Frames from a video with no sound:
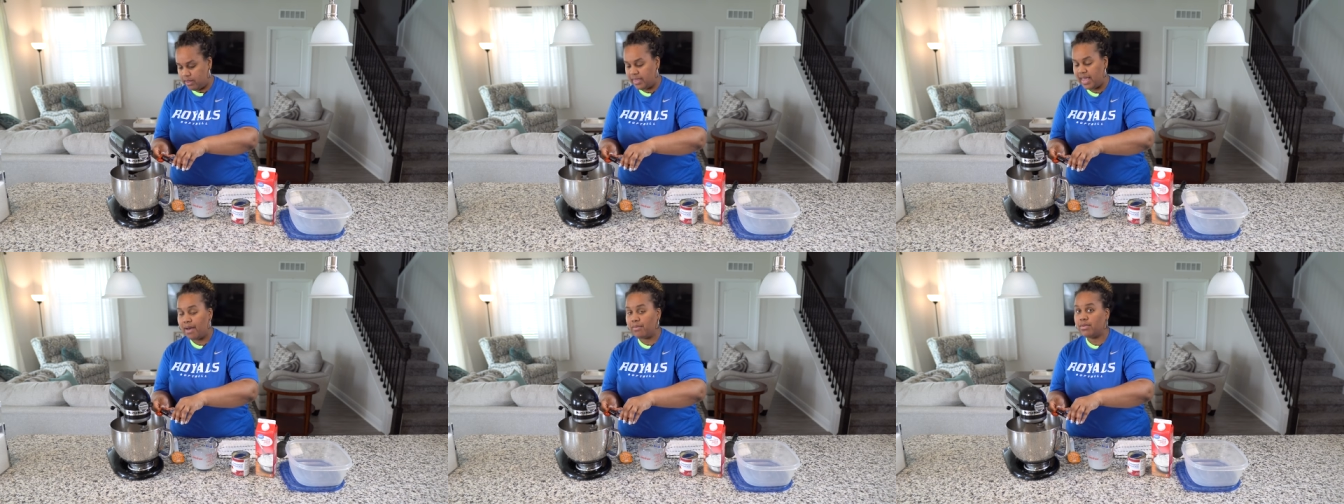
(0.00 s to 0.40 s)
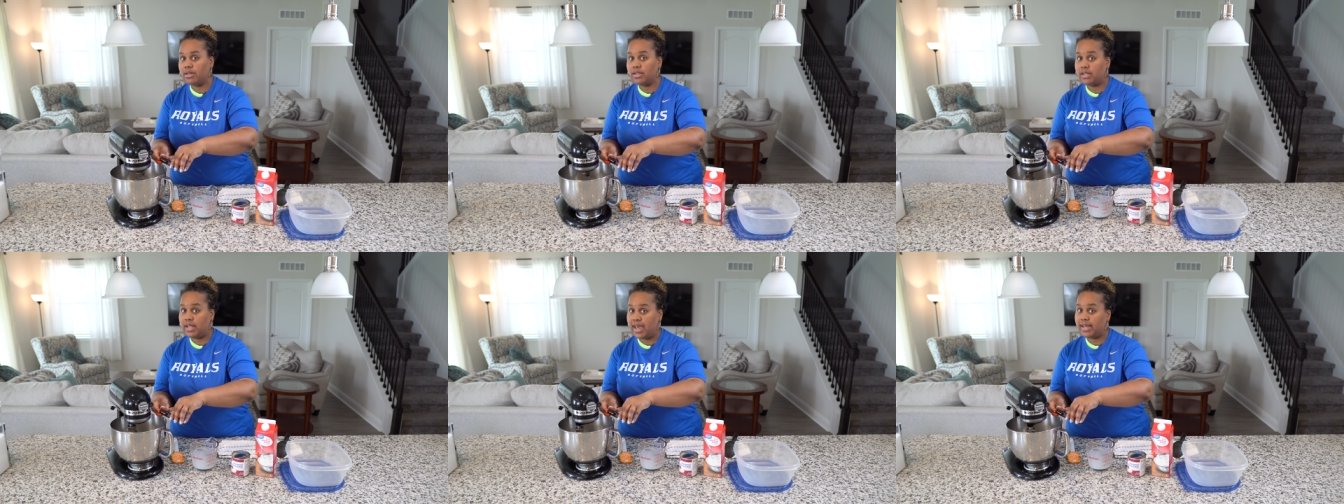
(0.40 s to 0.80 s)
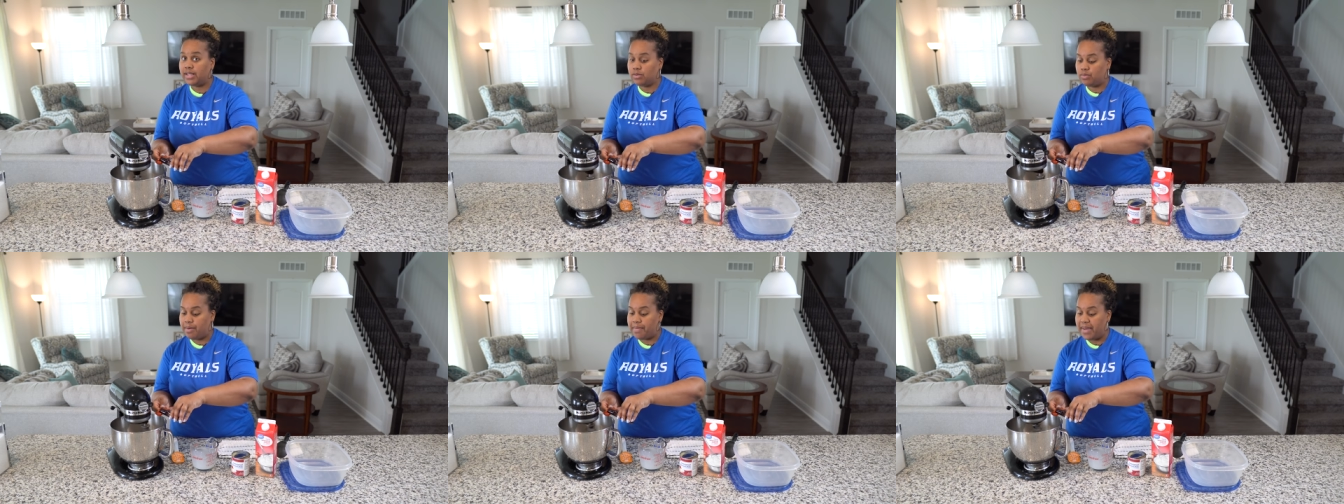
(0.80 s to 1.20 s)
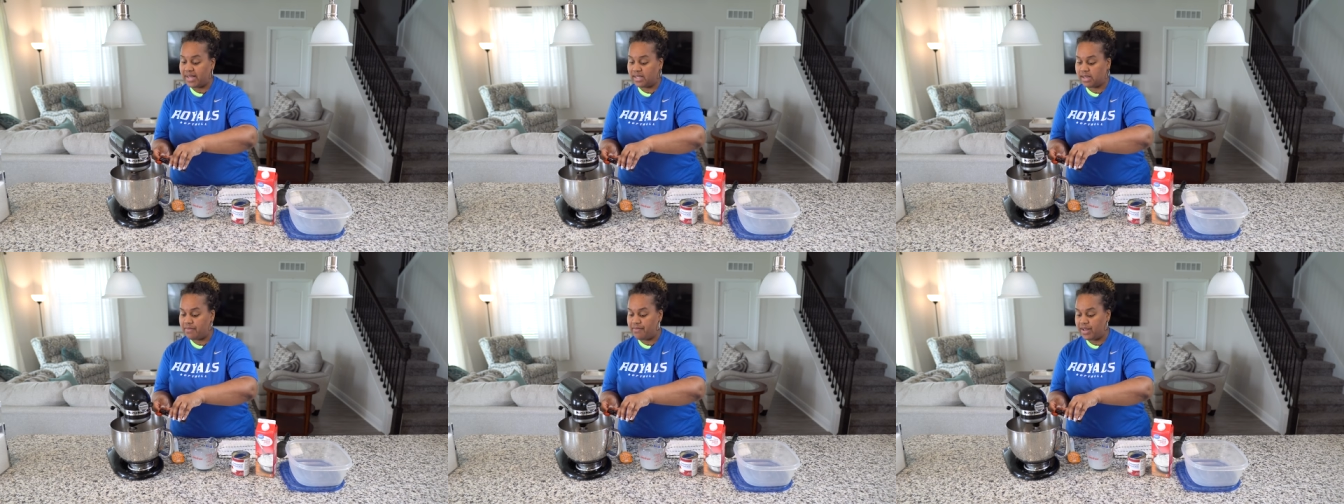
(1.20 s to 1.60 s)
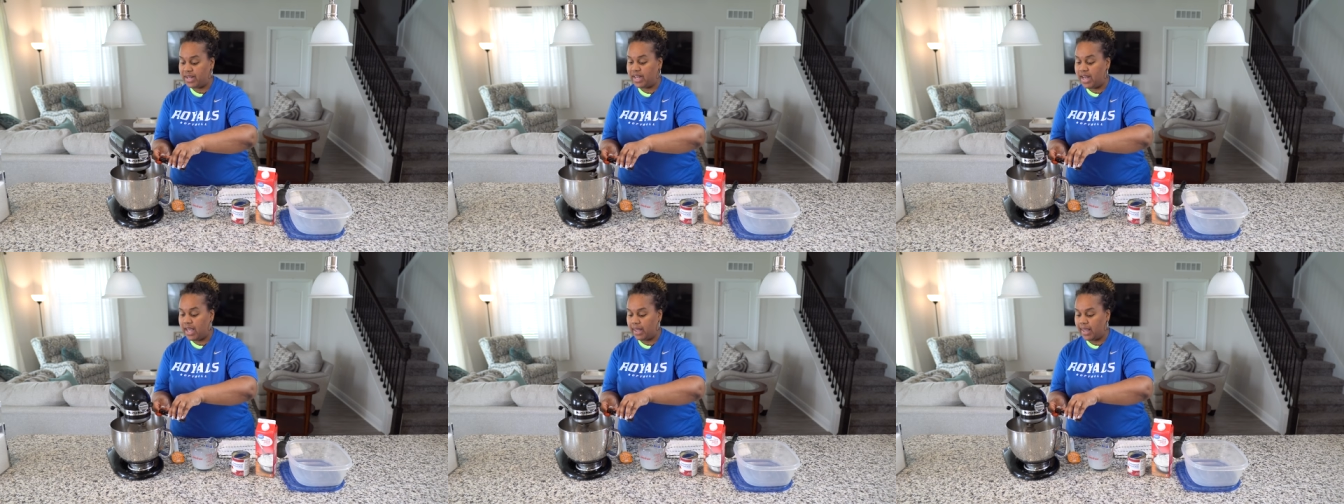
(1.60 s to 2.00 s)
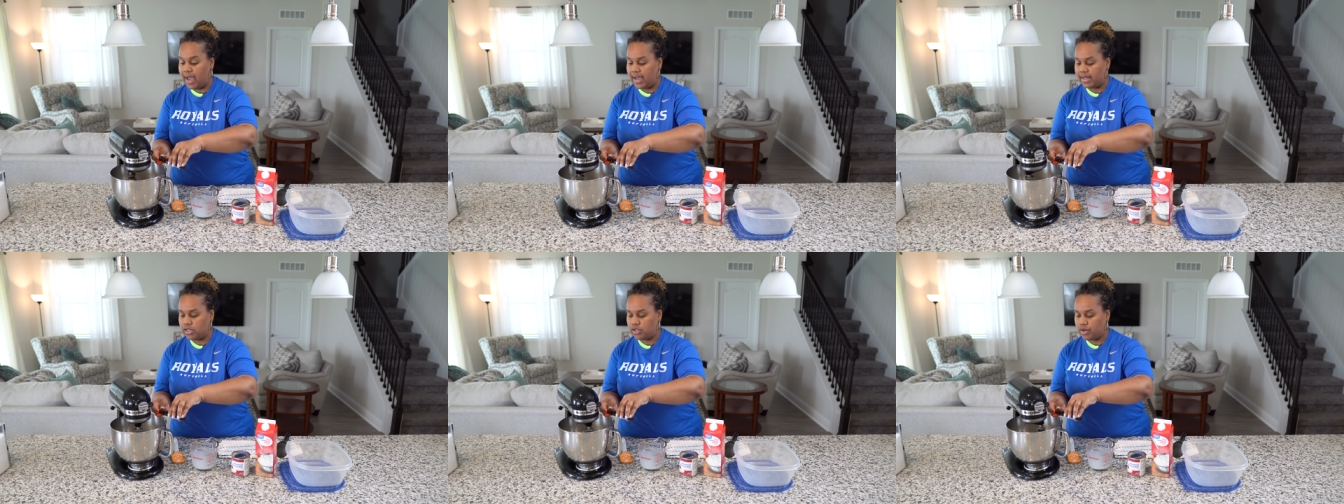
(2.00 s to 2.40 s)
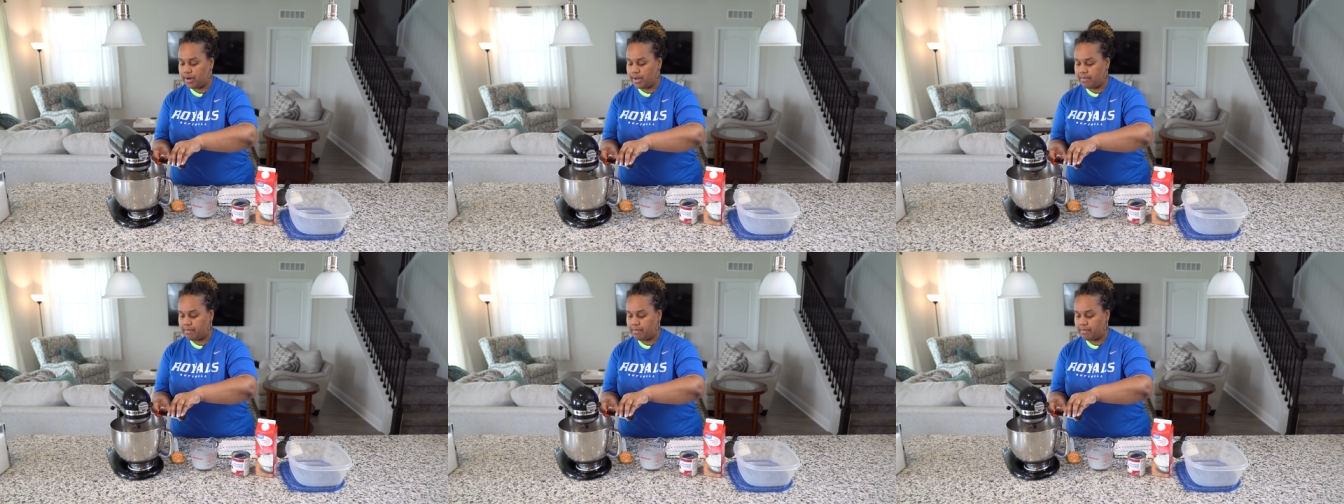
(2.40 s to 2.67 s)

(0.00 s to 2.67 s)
That, that is what makes our vanilla ice cream.